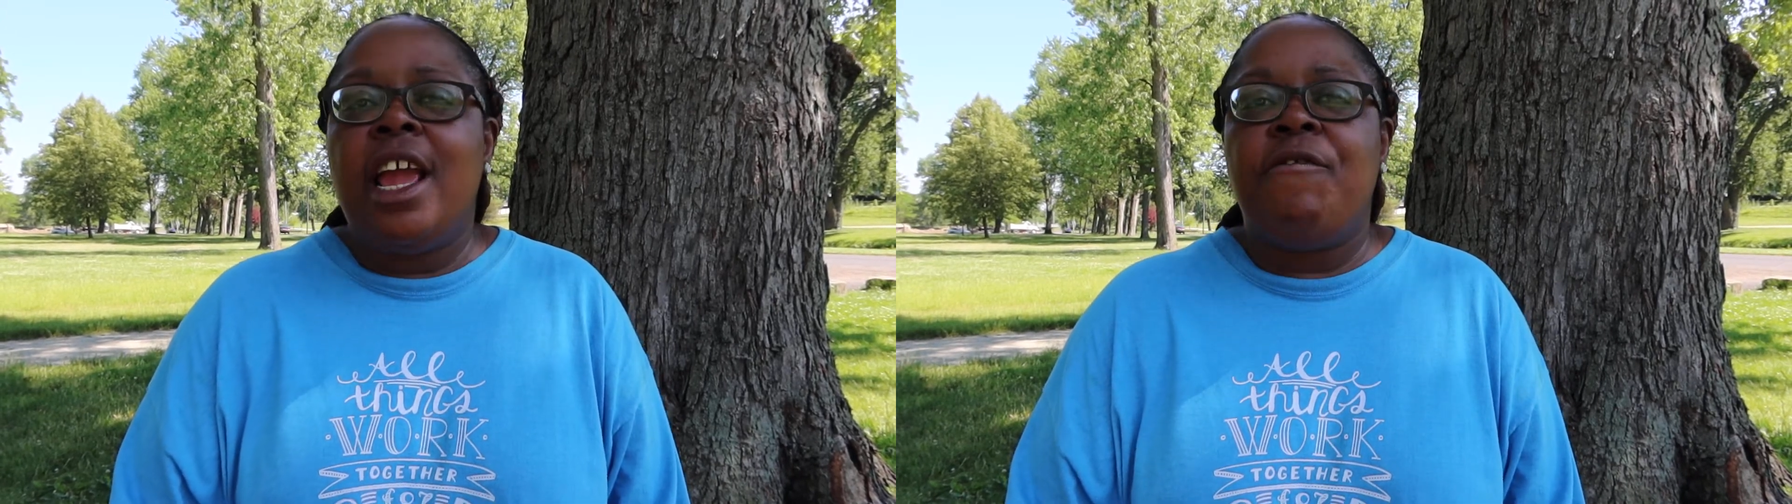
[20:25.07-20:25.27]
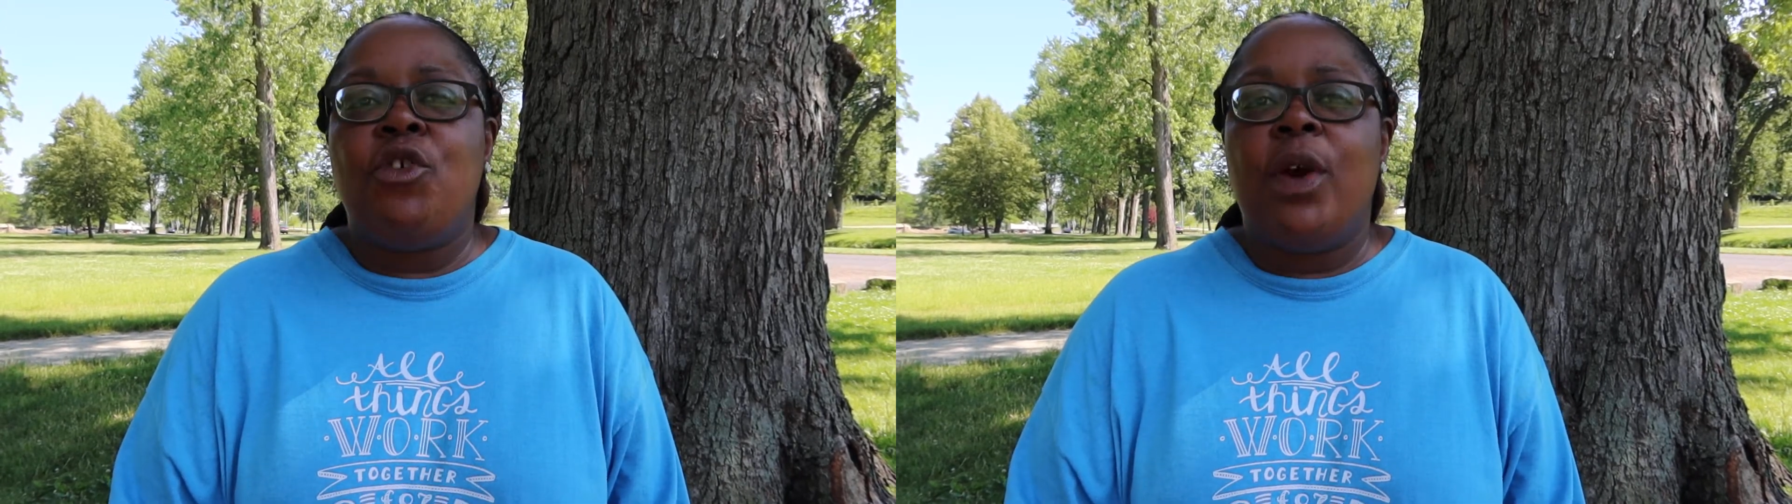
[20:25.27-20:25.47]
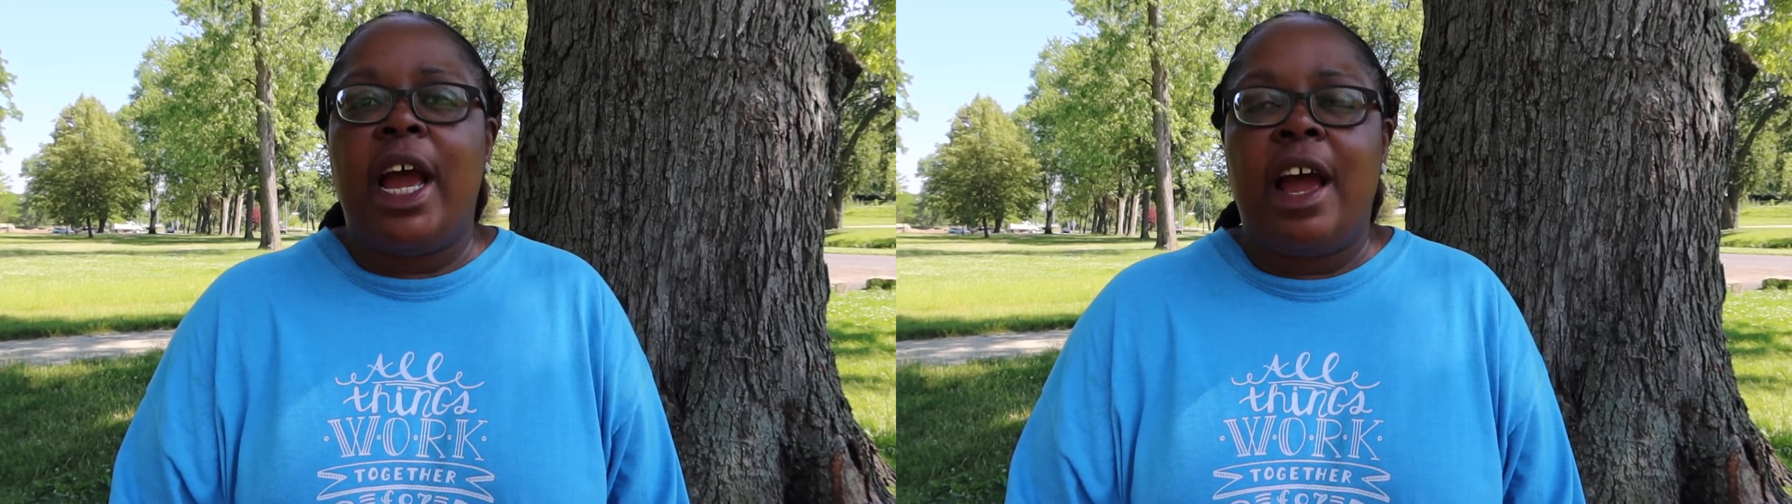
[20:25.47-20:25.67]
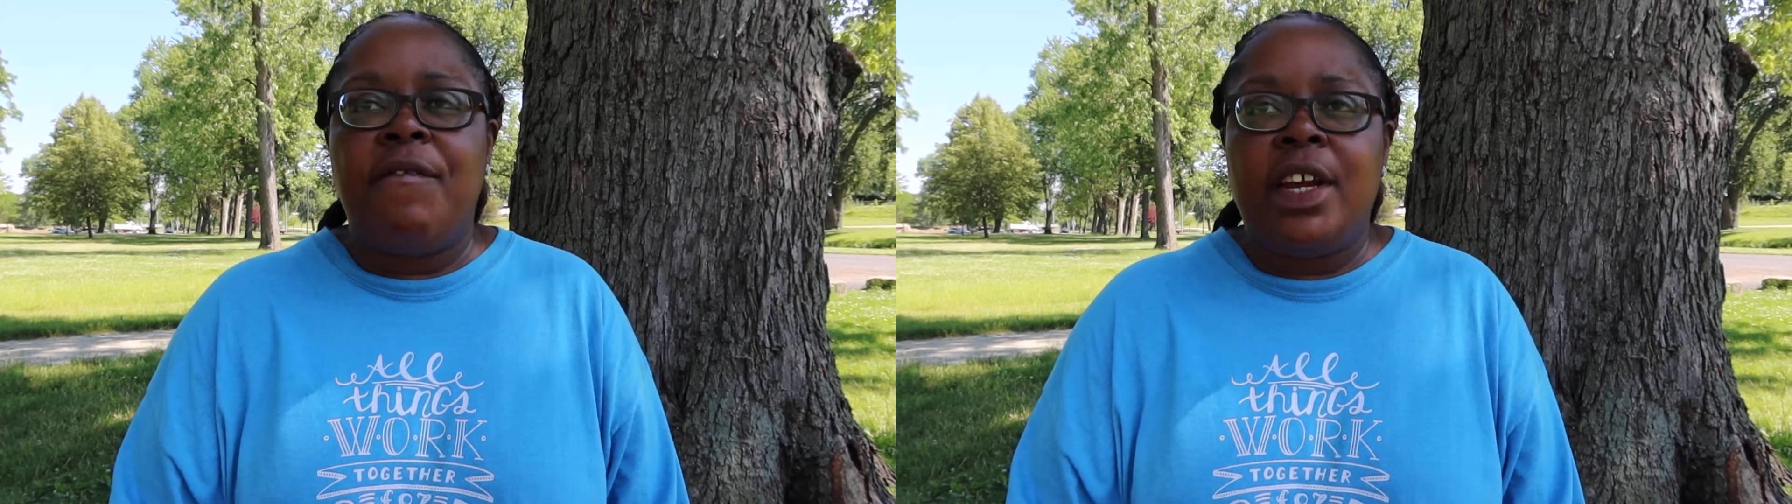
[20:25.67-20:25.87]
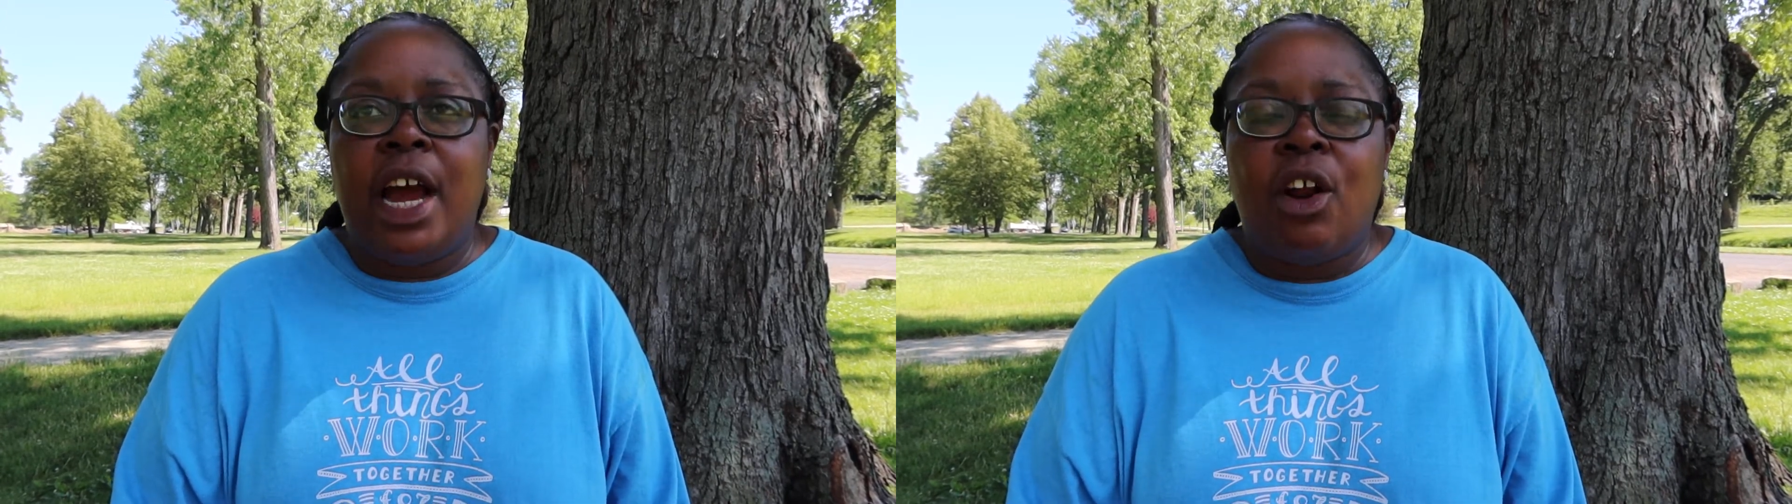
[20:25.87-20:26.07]
if you
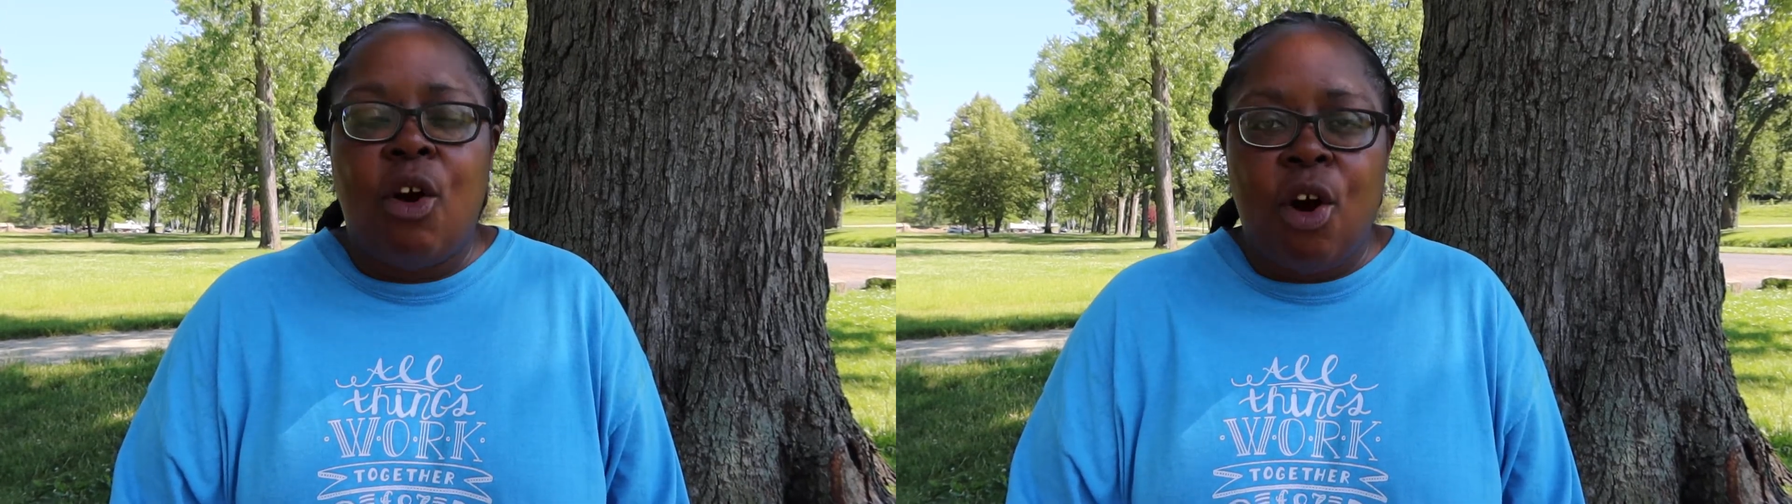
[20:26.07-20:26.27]
have not